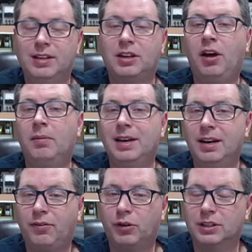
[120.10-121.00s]
come in
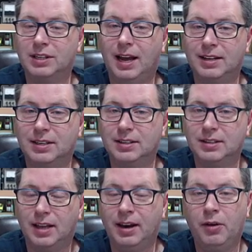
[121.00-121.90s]
different
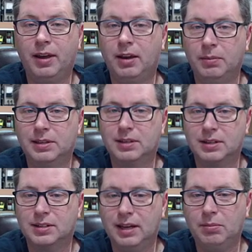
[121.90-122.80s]
sizes. I know they come in
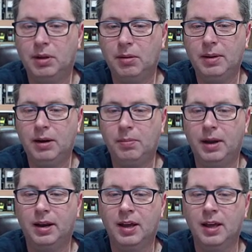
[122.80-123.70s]
16 millimeter, but